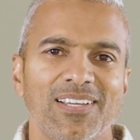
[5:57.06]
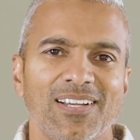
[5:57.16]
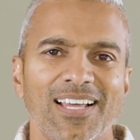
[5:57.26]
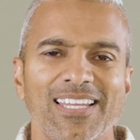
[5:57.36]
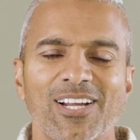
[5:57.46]

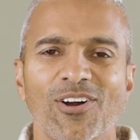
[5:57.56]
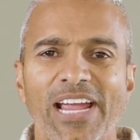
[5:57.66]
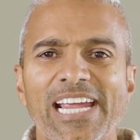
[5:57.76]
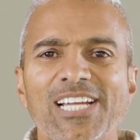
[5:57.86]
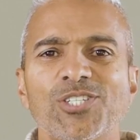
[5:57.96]
I think our
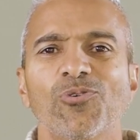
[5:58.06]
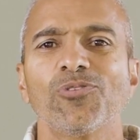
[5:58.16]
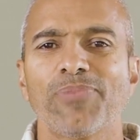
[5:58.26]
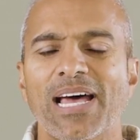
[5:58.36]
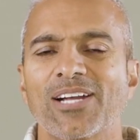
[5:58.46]

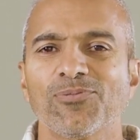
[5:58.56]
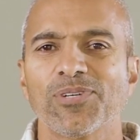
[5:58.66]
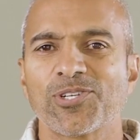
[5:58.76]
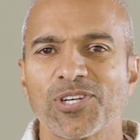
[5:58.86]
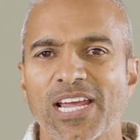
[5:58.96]
age-old battle
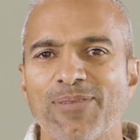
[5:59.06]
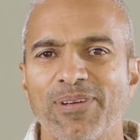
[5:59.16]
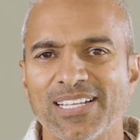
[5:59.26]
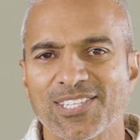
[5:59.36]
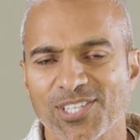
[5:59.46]
with shame
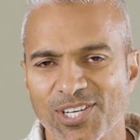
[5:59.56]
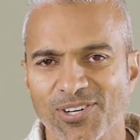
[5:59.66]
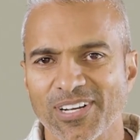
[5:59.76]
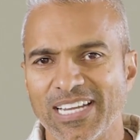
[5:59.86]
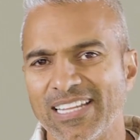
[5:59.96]
and
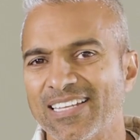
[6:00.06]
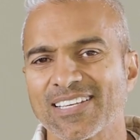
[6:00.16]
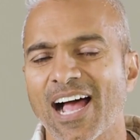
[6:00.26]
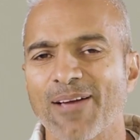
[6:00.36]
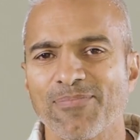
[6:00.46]
insecurity, this
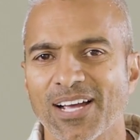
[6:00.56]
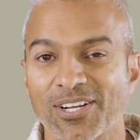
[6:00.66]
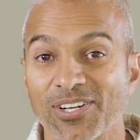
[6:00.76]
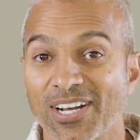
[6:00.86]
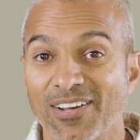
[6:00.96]
I'm not
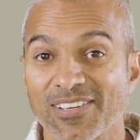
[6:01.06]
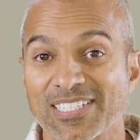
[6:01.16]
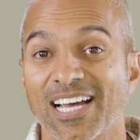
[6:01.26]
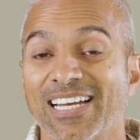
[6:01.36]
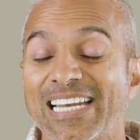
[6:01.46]
good enough, has
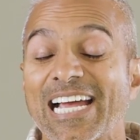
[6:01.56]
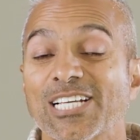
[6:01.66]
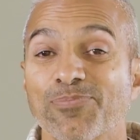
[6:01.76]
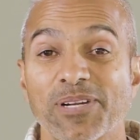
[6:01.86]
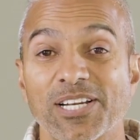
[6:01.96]
gotten
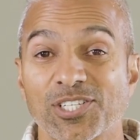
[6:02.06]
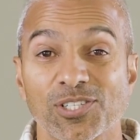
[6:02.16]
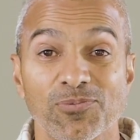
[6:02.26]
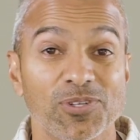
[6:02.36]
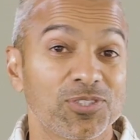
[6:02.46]

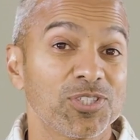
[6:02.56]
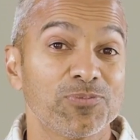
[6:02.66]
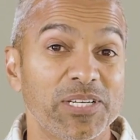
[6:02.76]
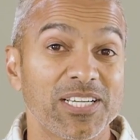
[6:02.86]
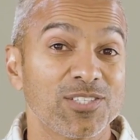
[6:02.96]
exponentially worse just
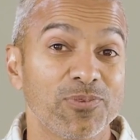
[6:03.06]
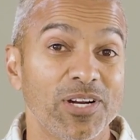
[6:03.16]
because we